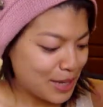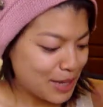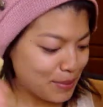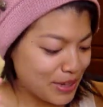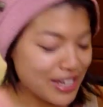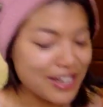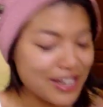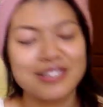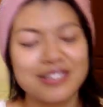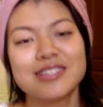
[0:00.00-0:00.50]

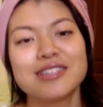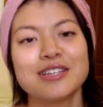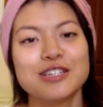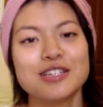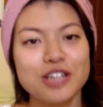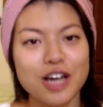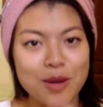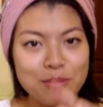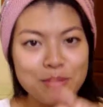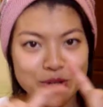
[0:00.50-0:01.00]
But yes,
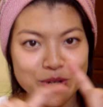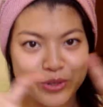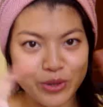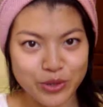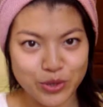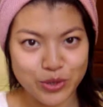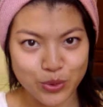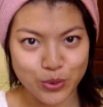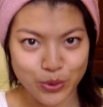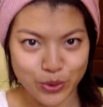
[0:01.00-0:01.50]

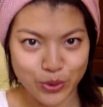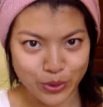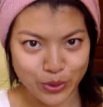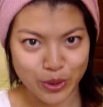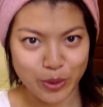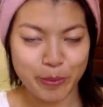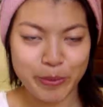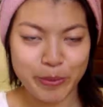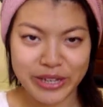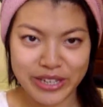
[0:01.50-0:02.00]

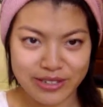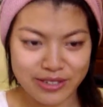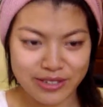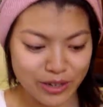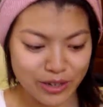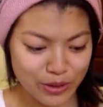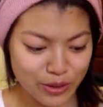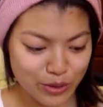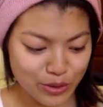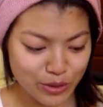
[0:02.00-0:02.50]
dharma.org, please
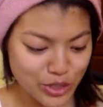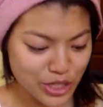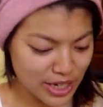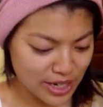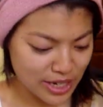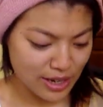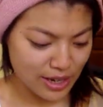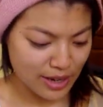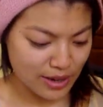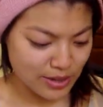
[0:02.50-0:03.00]
go
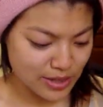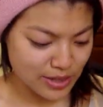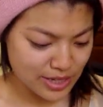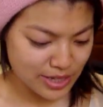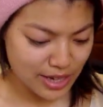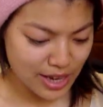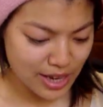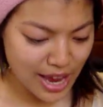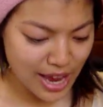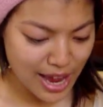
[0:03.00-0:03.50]
check it out.